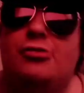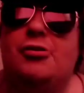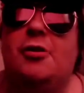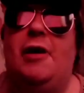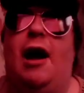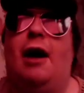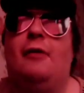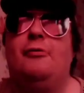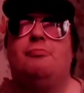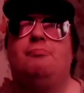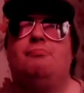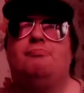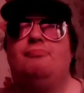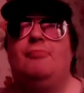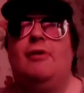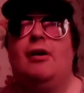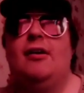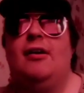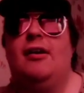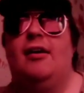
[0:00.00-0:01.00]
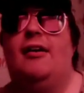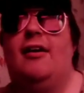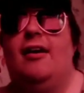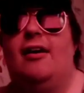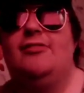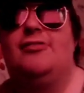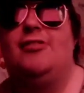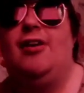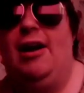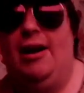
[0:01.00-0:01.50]
Sorry, I'm just...
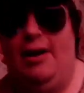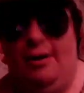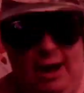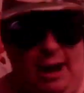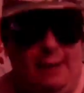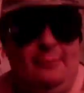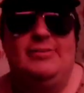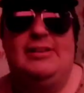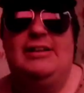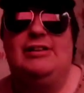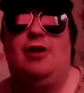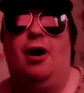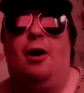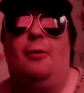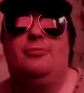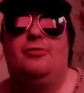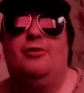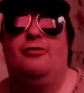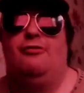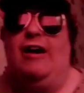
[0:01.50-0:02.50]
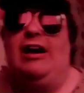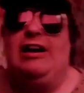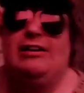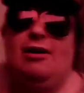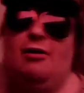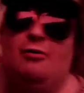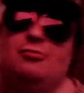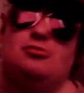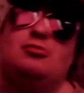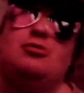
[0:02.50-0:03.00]
by MC Thompson
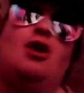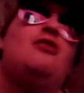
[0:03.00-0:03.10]
fangirls all